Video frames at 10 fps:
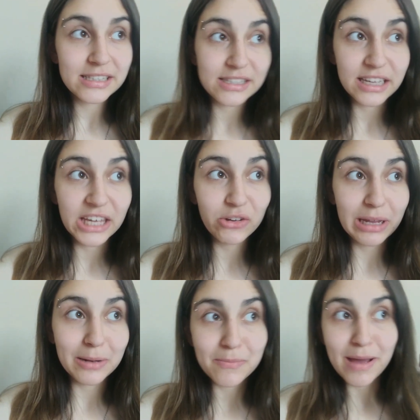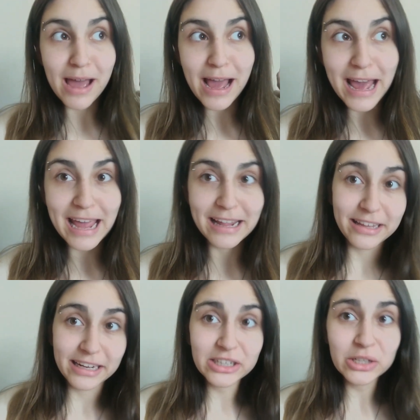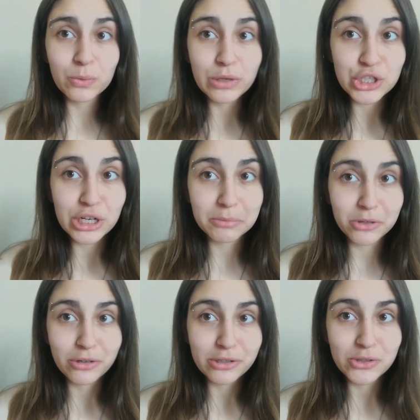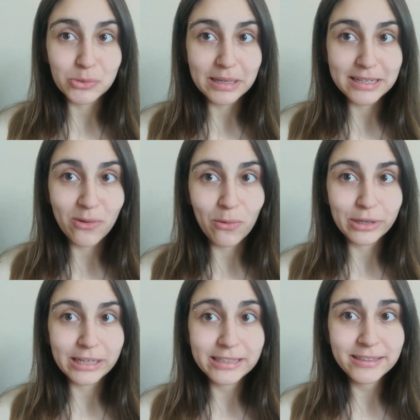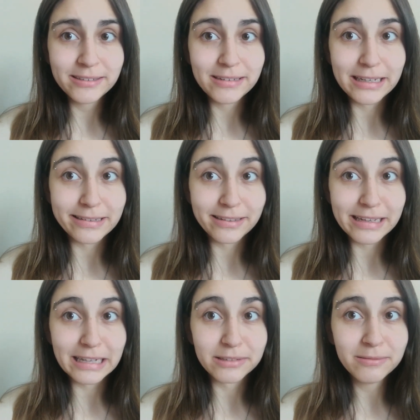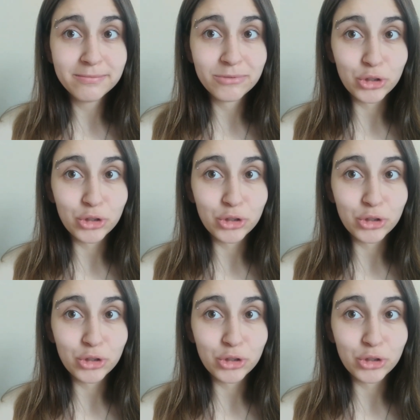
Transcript: See you in my dinner, which I'm going to be talking until then,